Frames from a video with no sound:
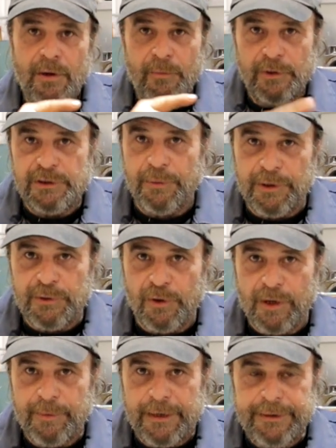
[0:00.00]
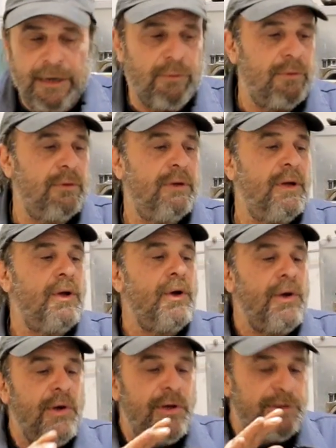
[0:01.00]
which I want to talk about now.
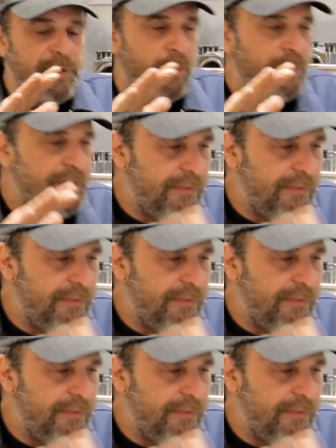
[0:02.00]
So